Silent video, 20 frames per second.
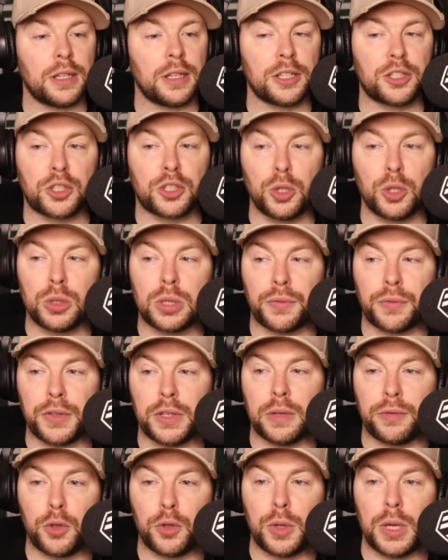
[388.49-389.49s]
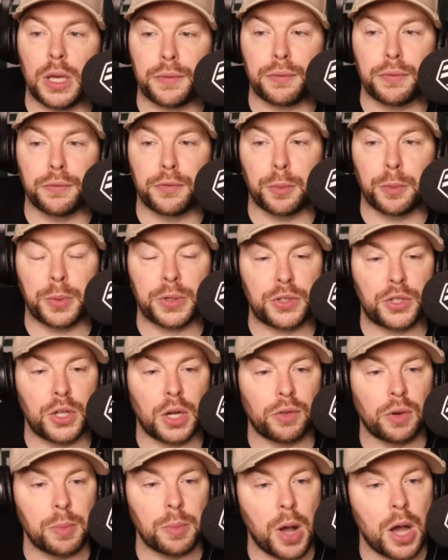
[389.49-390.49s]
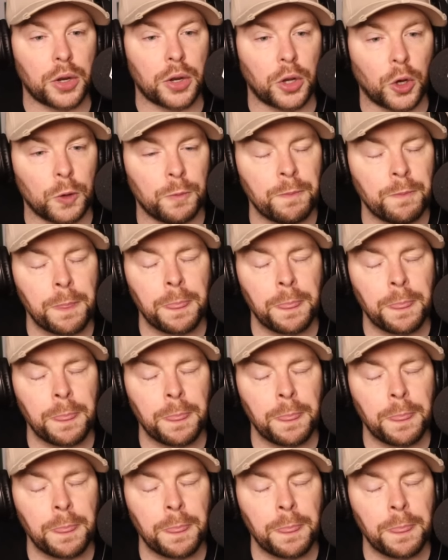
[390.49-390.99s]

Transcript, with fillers: exclusive interview here from Fabrizio Romano,